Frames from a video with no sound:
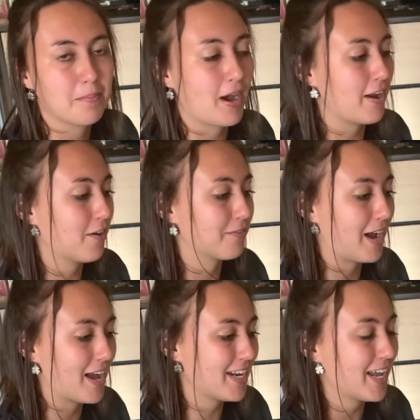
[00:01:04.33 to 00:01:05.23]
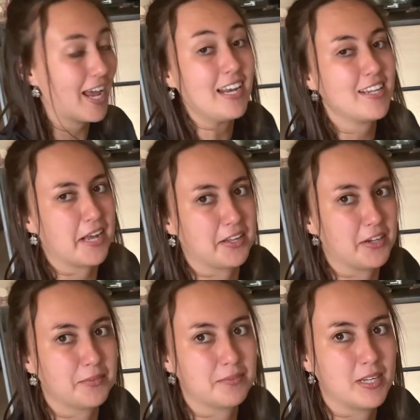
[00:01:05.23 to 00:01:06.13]
Mine are red and yellow,
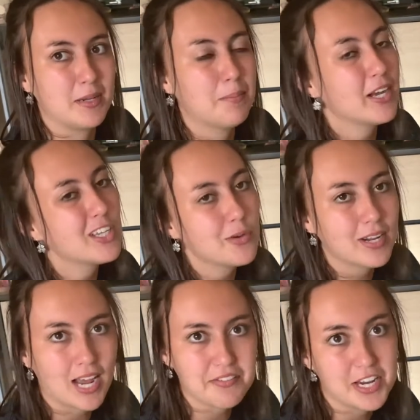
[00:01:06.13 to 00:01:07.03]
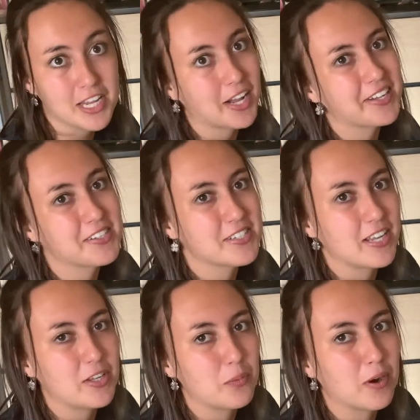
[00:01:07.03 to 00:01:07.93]
but you can have any colors
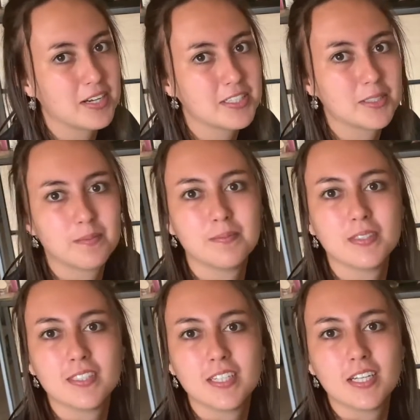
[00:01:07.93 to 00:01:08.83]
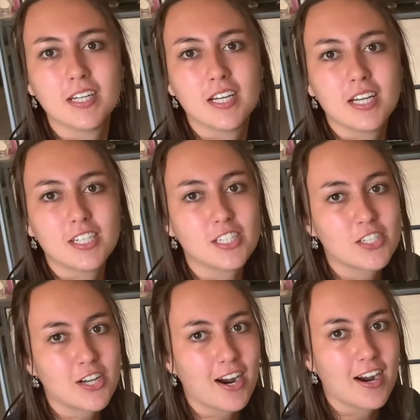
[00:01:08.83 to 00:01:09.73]
that you want. To
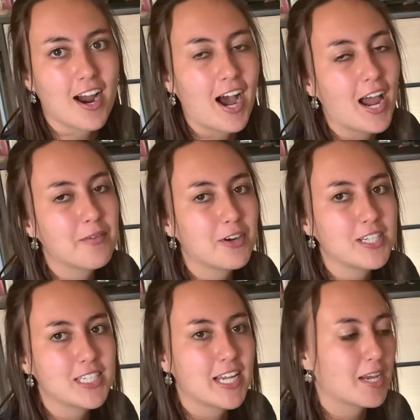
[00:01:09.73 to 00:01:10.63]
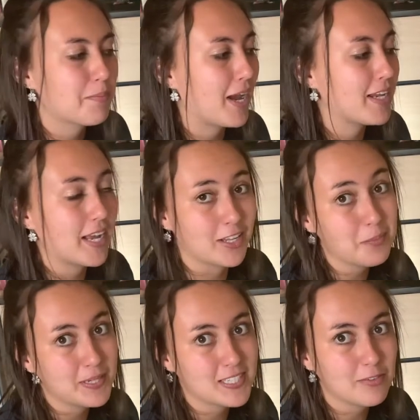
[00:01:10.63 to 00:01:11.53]
start, I'm going to take my yellow
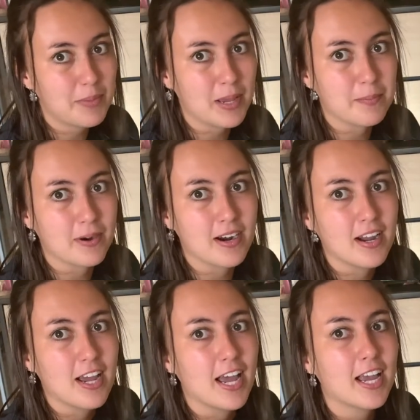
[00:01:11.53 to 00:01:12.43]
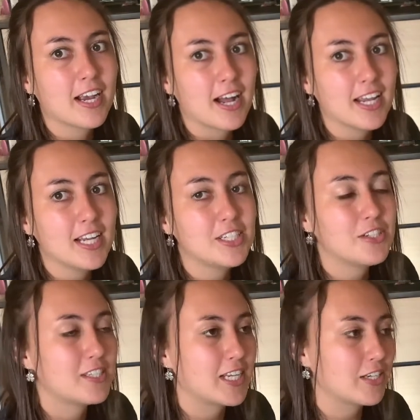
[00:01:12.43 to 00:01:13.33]
piece of paper and cut it into
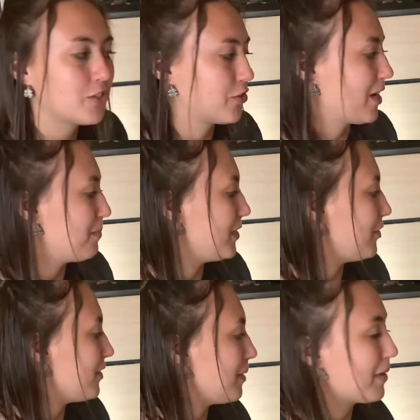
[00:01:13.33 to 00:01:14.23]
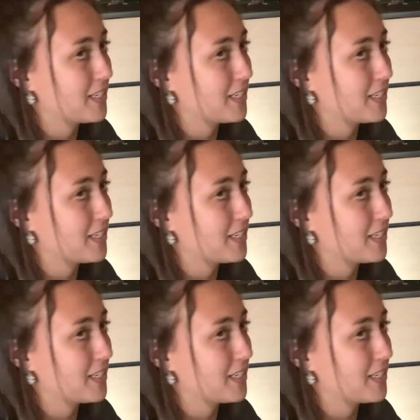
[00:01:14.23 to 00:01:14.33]
six strips using my